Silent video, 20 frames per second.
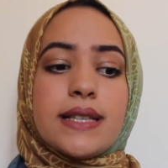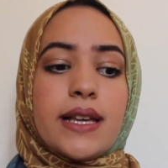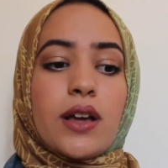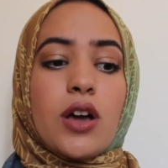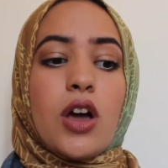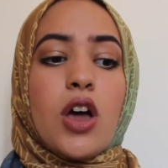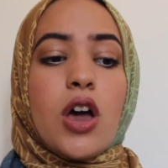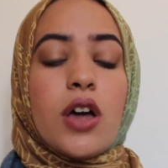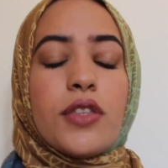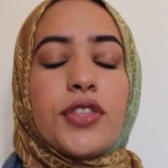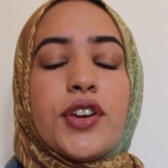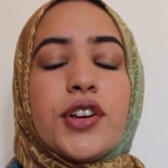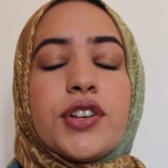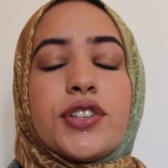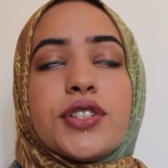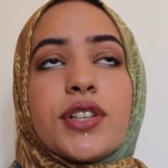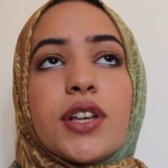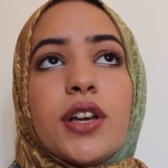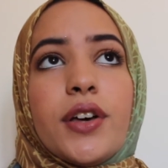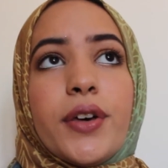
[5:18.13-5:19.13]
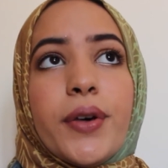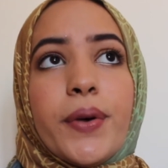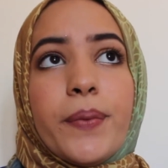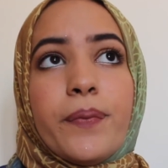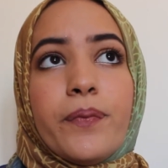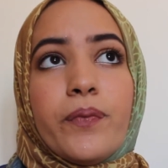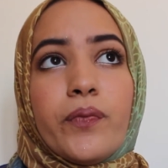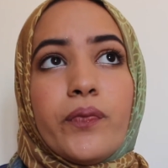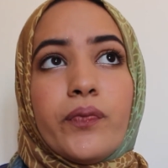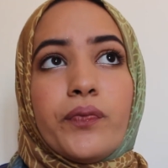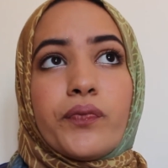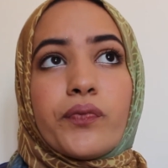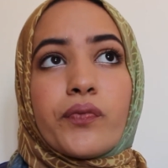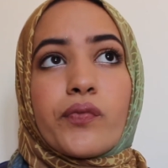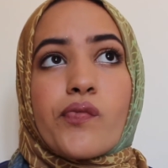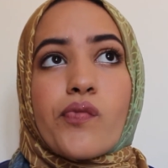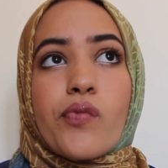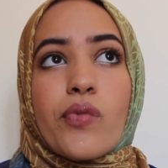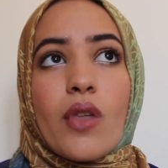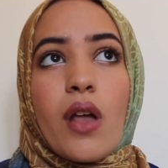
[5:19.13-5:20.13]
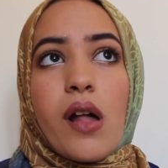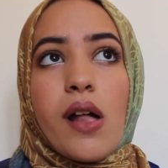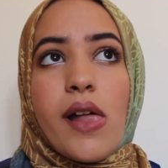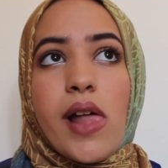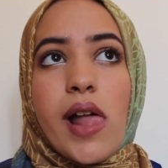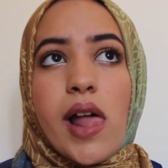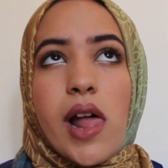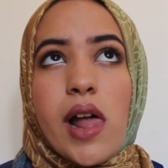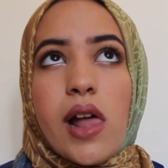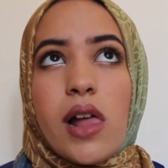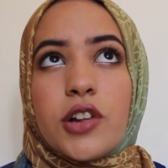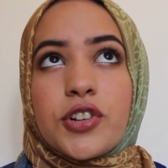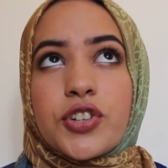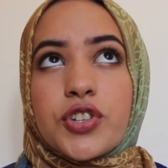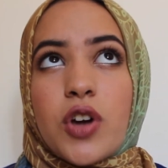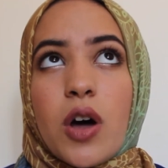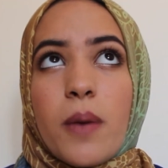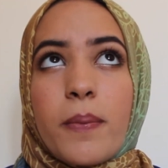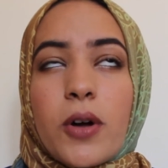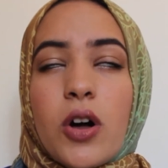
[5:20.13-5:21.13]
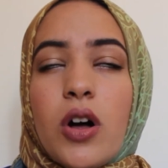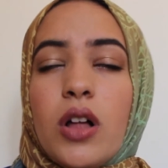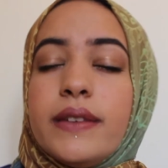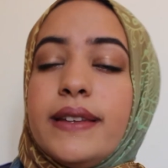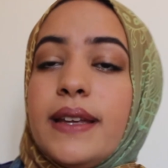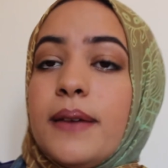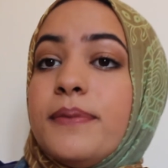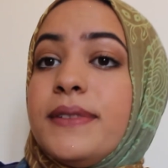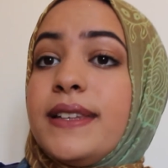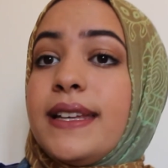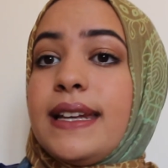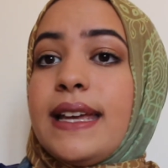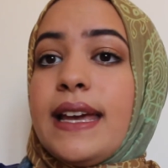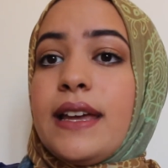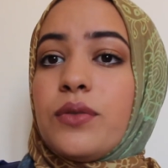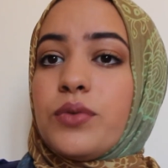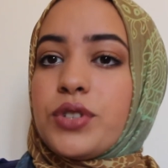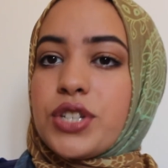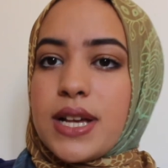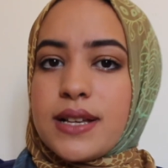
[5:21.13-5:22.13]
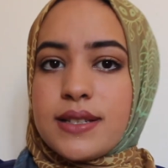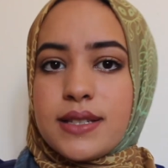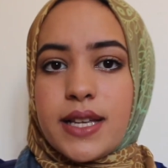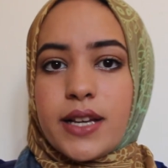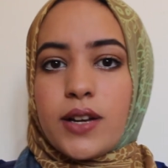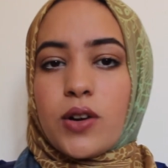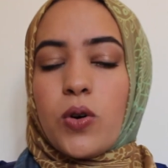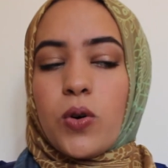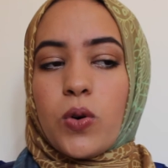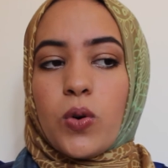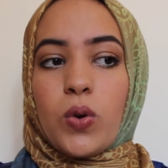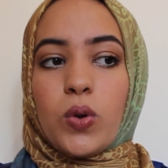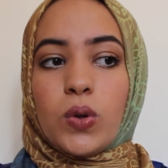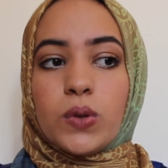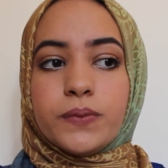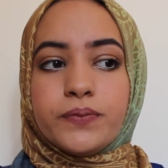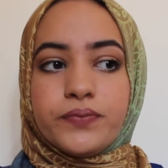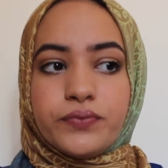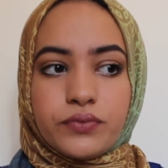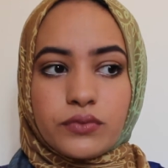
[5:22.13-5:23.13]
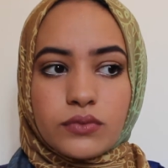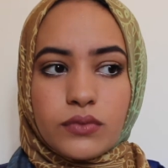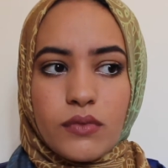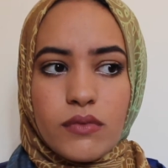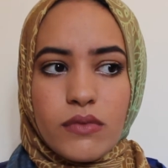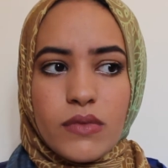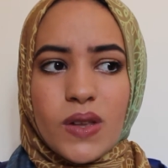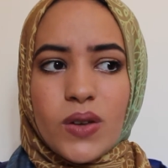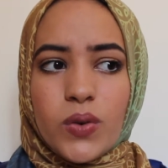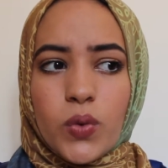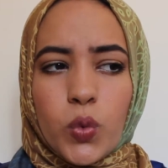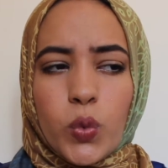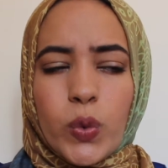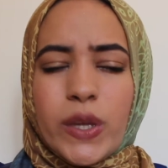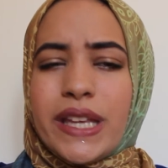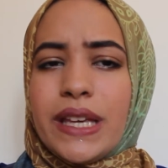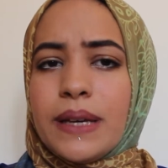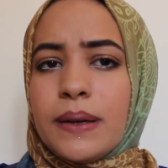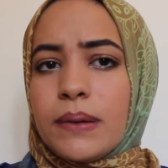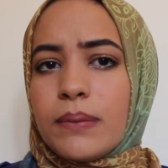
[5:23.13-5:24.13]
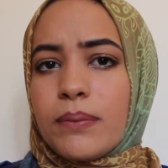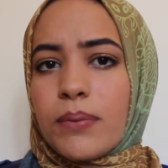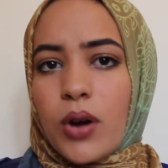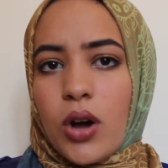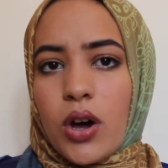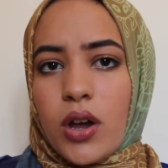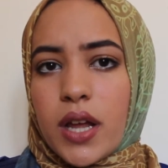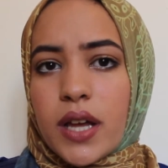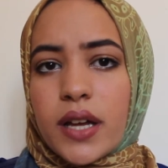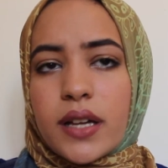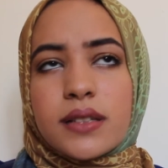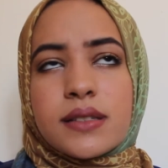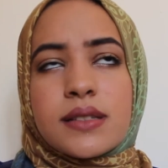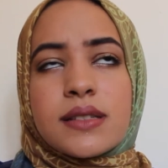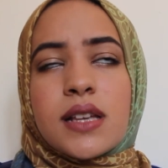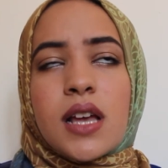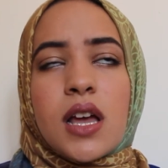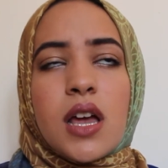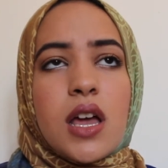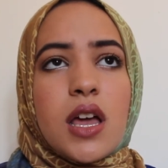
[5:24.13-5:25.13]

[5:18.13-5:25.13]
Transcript: Like there's a shop called Imtinan which has like whole wheat products,